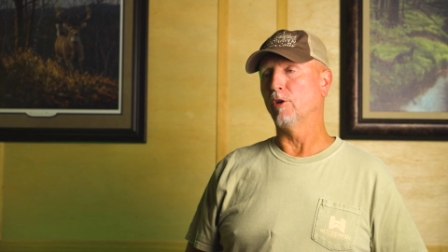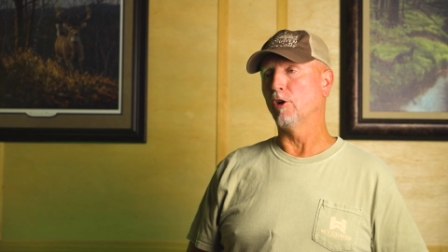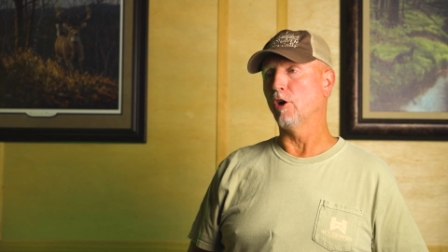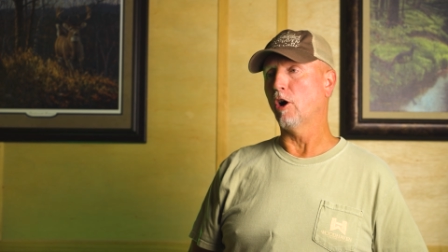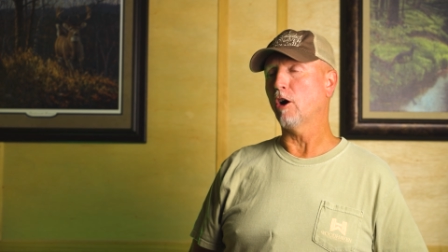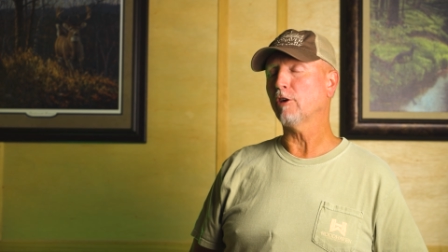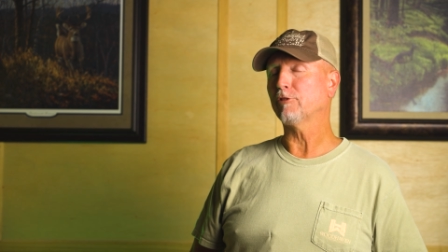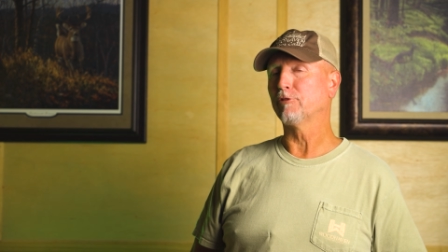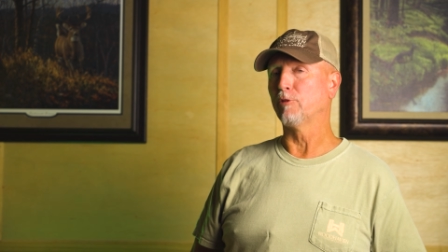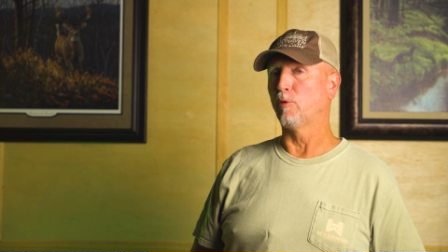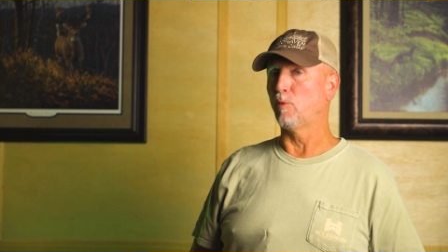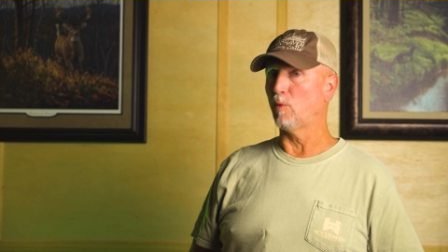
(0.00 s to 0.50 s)
you
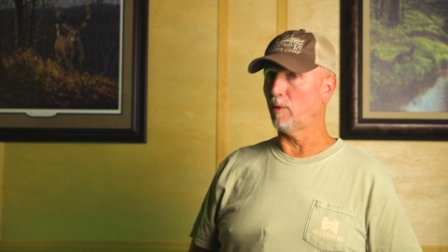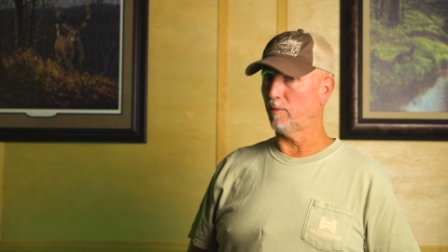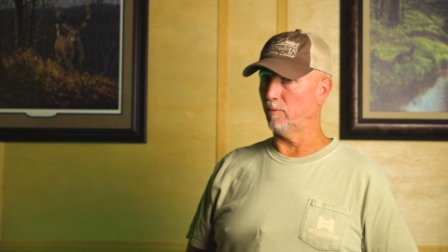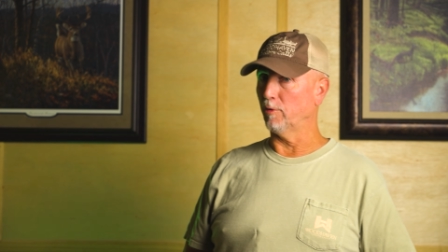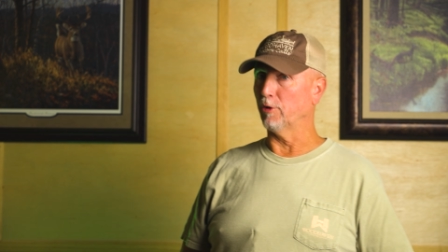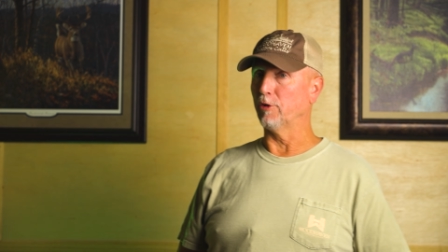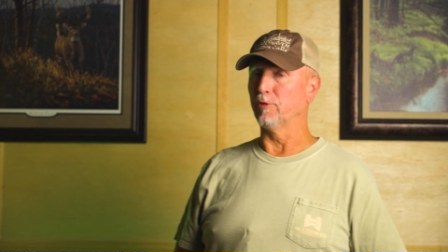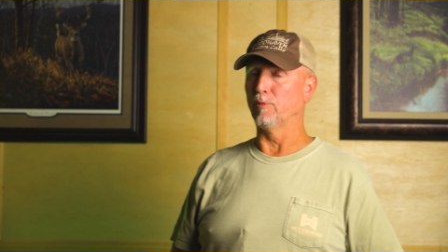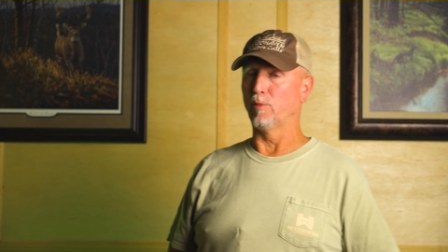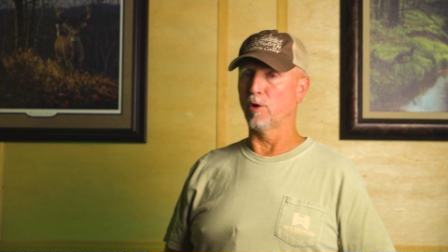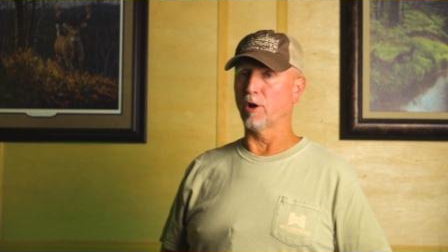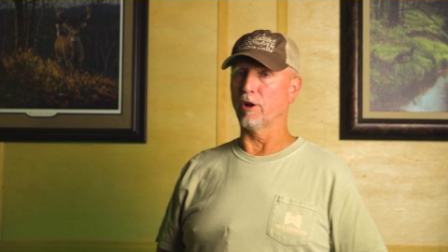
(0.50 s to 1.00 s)
also
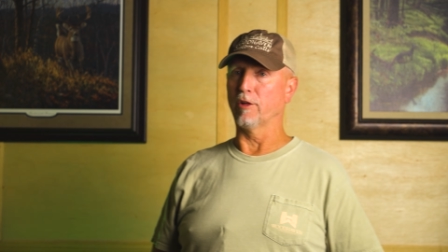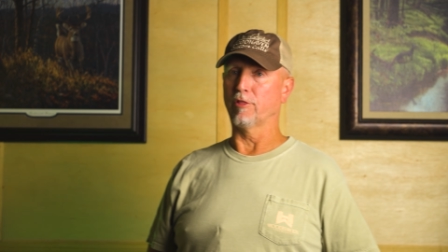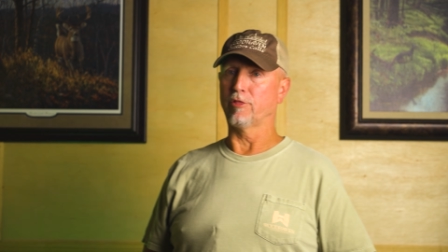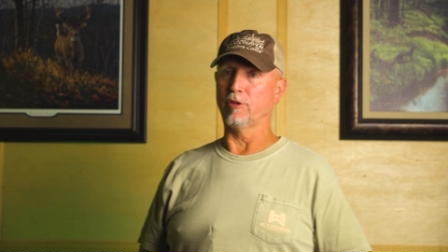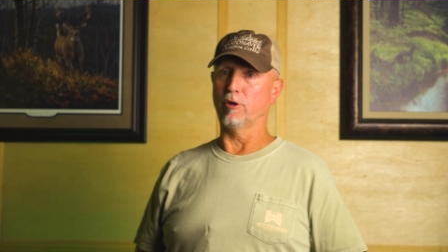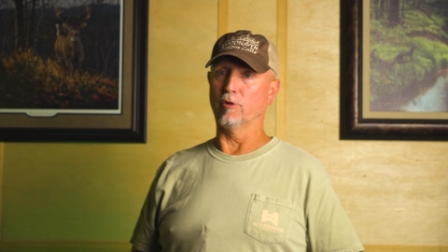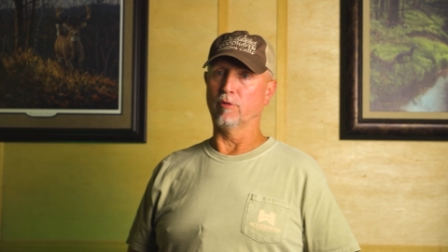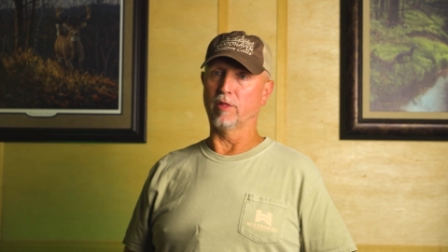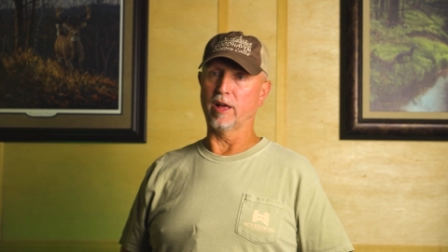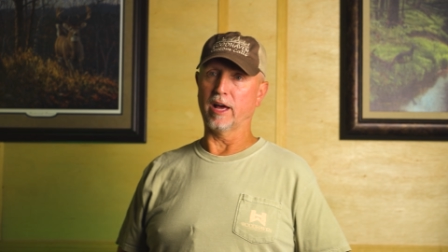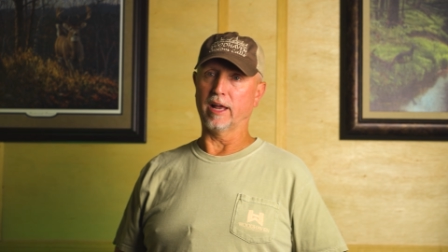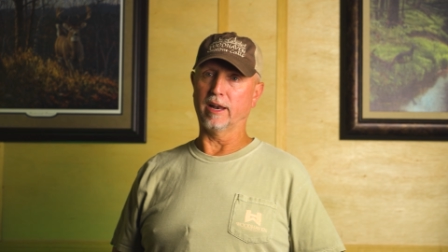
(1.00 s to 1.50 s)
would want to
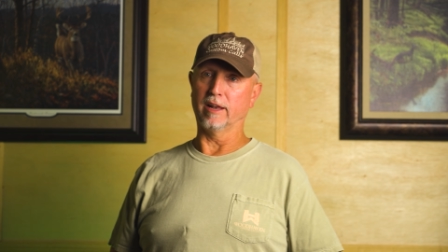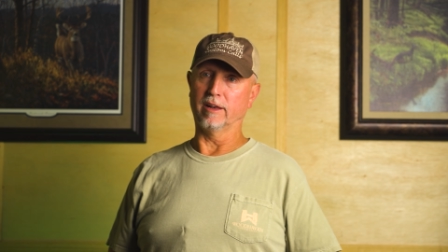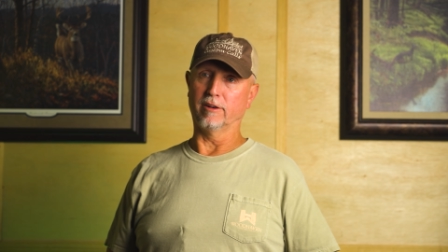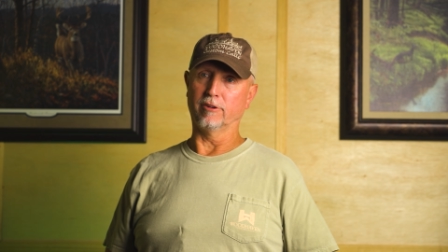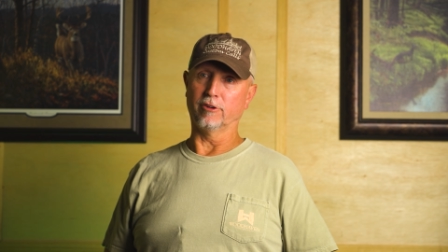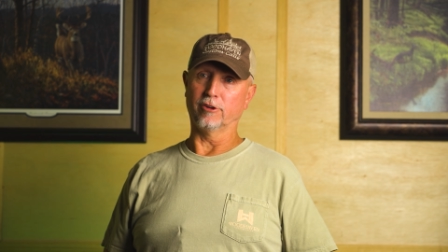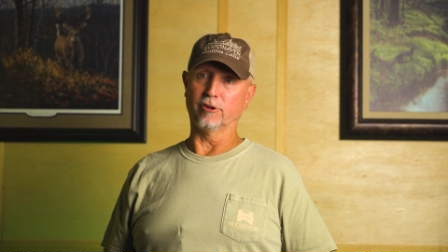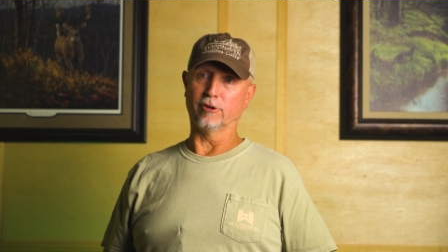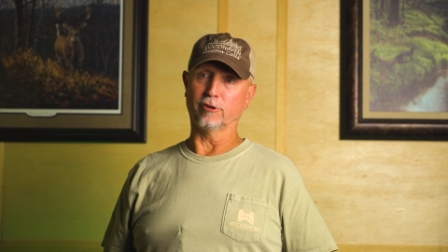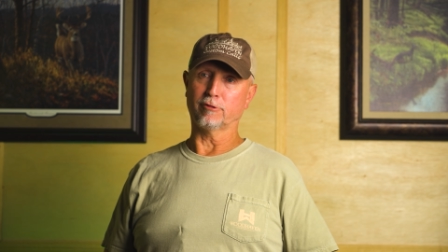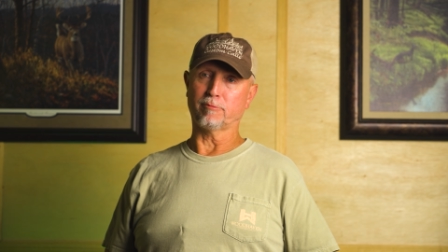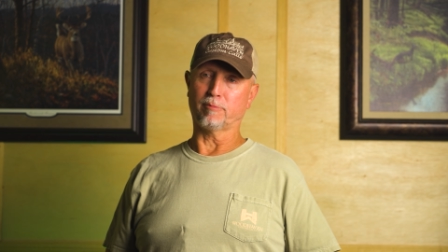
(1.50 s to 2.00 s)
throw that into
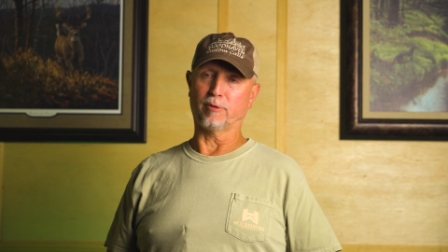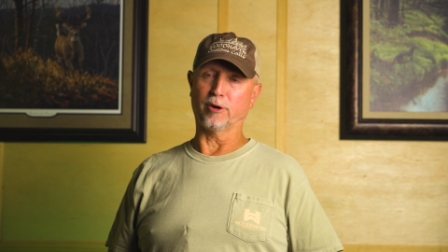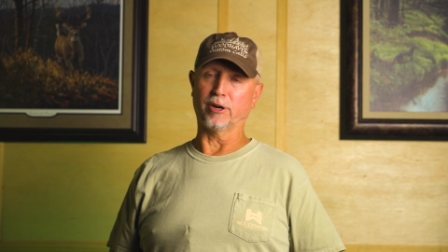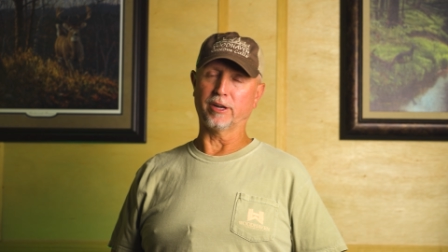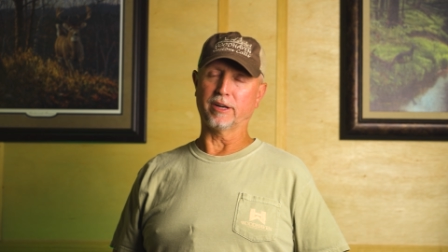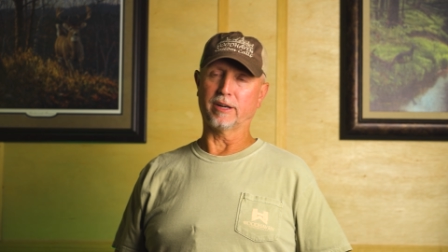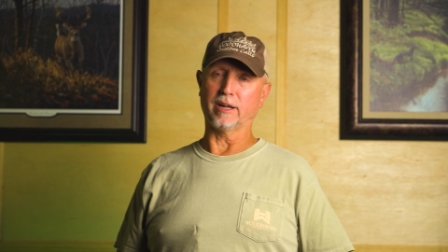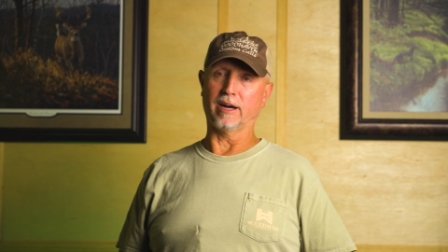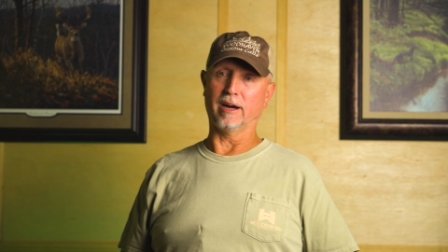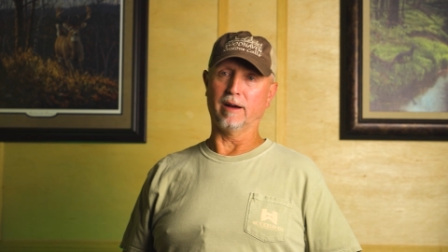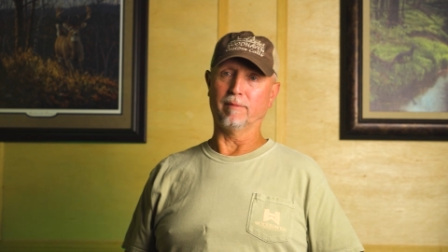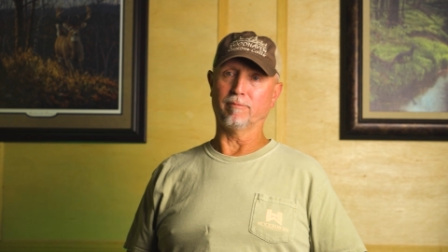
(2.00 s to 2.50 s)
your
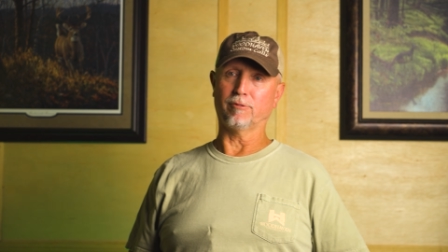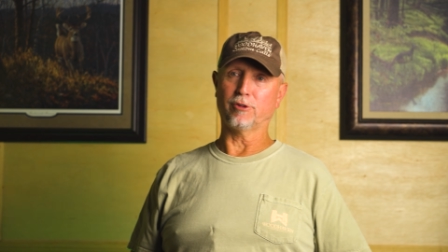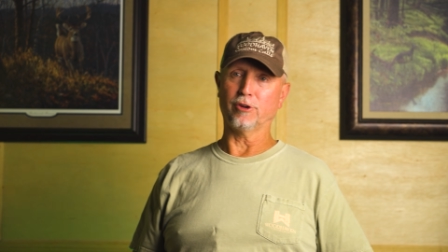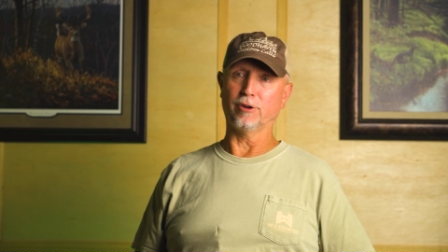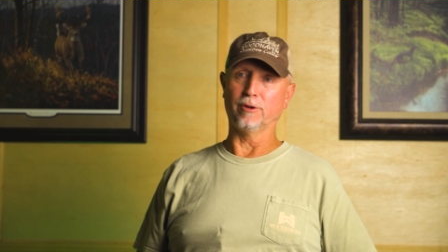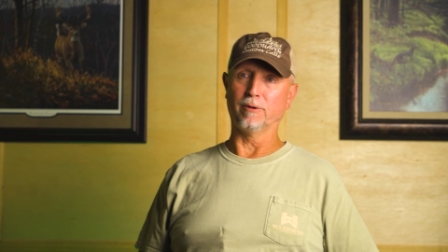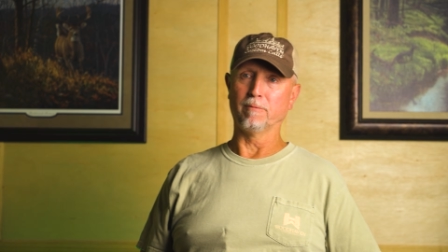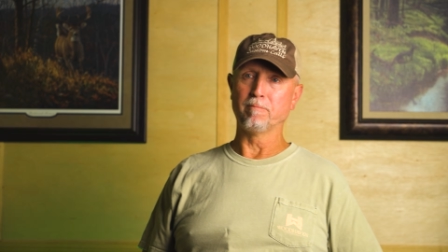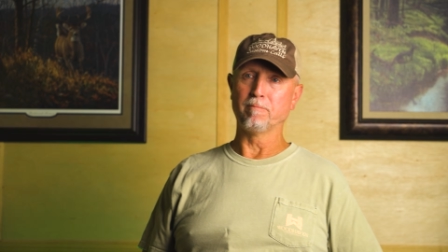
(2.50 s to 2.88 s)
springtime too.